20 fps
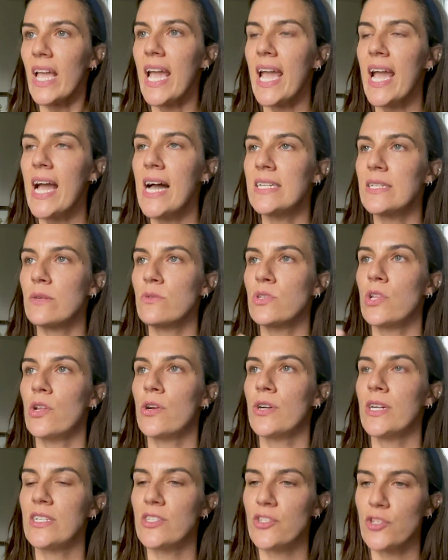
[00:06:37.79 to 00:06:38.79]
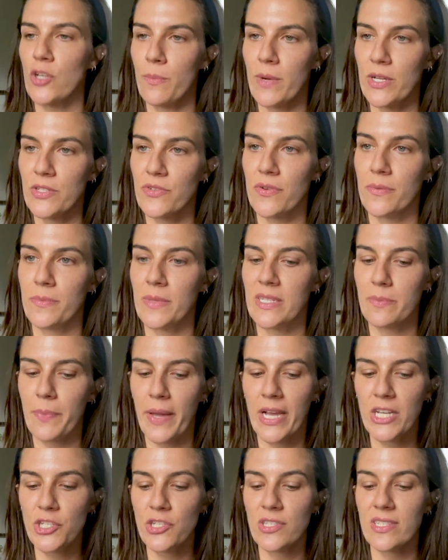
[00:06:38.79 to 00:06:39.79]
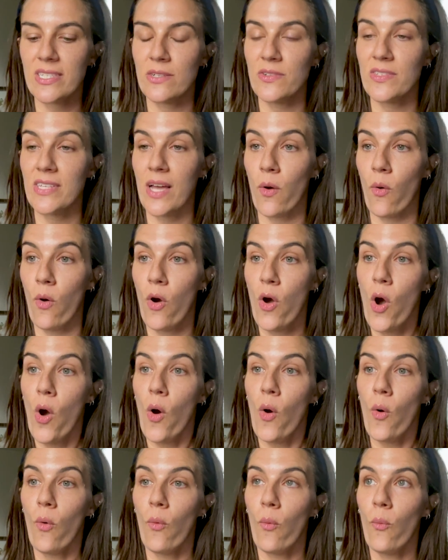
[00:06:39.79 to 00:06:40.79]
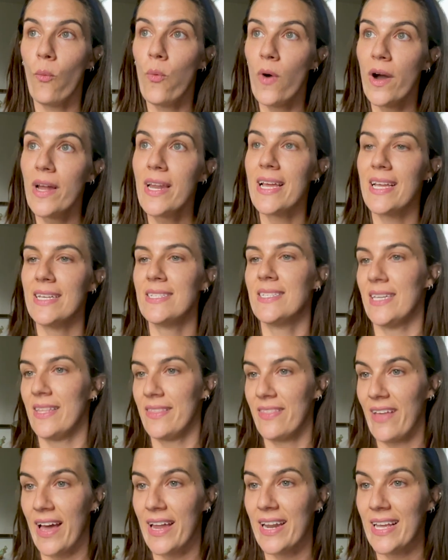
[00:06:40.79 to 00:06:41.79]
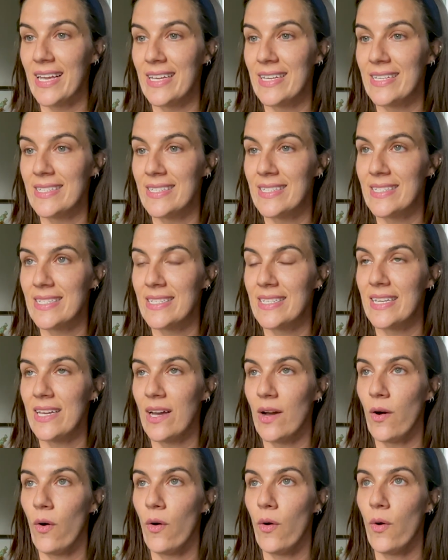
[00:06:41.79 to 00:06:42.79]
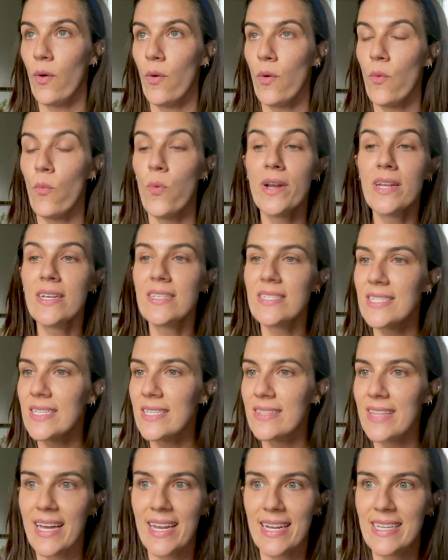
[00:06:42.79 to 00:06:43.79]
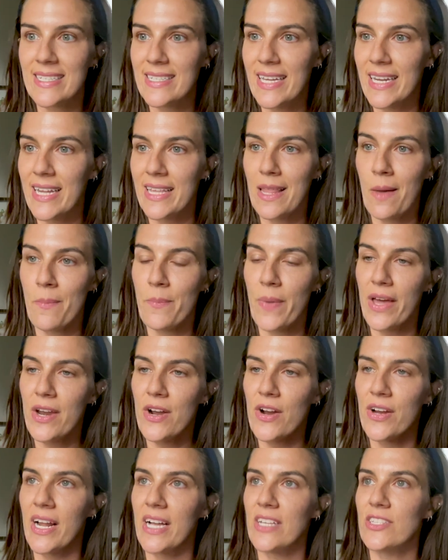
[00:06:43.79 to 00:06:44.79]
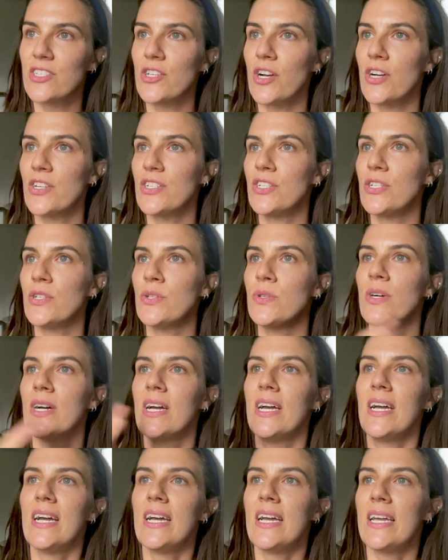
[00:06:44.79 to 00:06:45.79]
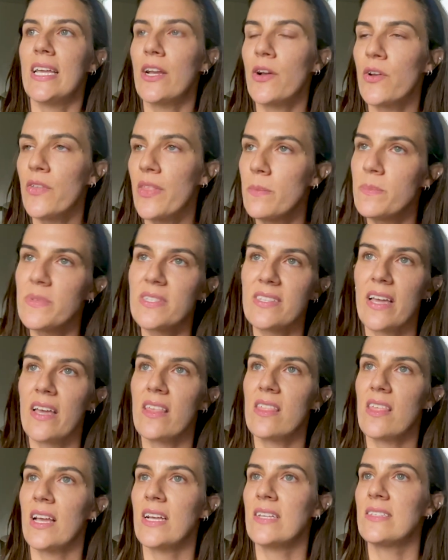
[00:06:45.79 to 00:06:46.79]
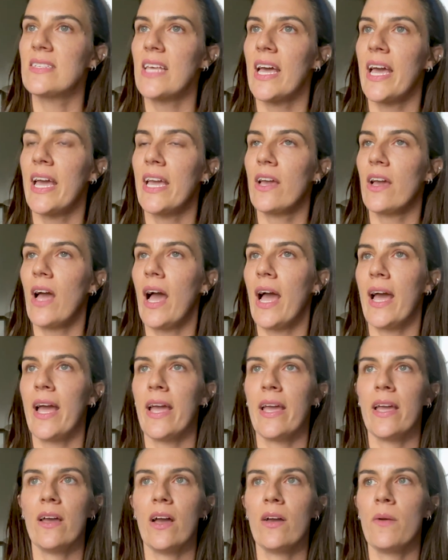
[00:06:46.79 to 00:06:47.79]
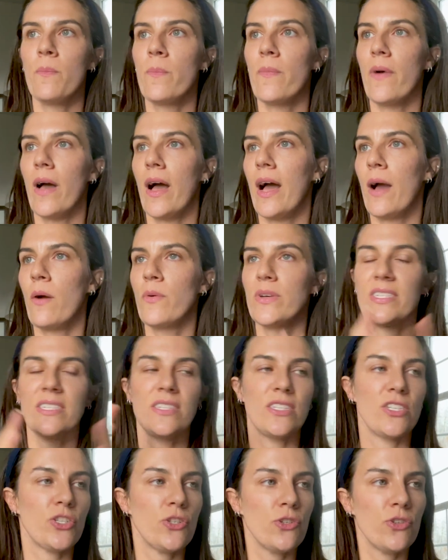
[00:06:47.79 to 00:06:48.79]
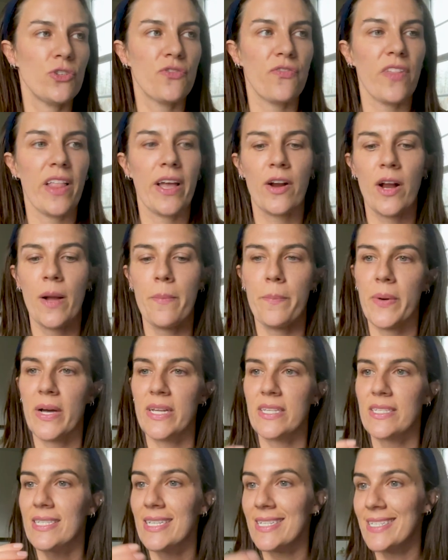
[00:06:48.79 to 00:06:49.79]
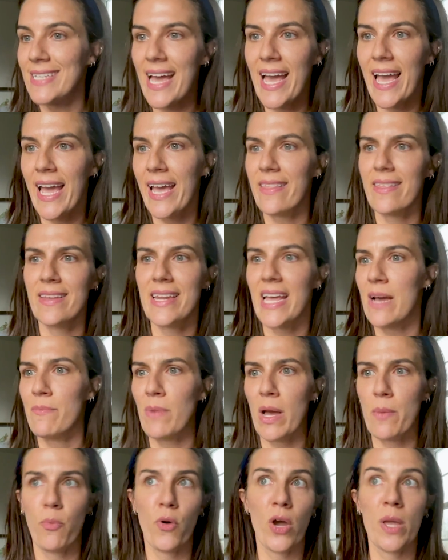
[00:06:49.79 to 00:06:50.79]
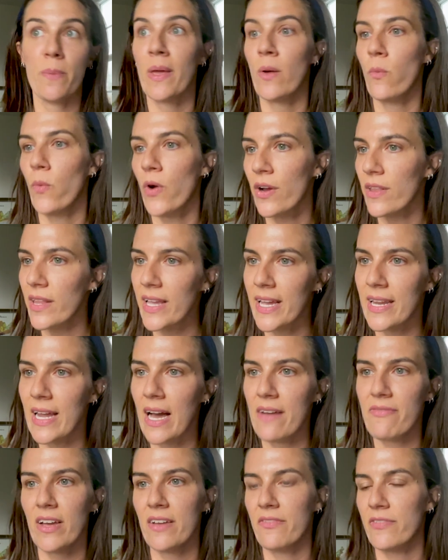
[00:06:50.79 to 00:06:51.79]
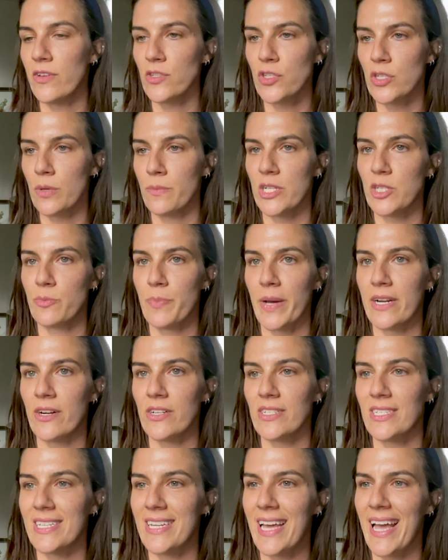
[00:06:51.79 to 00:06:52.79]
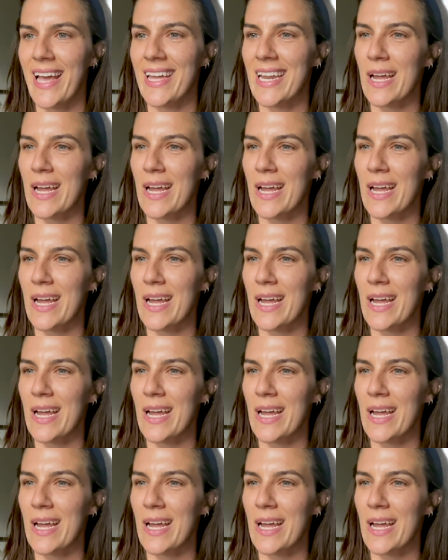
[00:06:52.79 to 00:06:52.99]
And I was learning so much from these patients. And I was like, what is it that is, what is it that is getting them better? And I'd start to hear them say things like, I was in this huge flare up, but today, the day of my appointment, weirdly enough, I feel so much better today.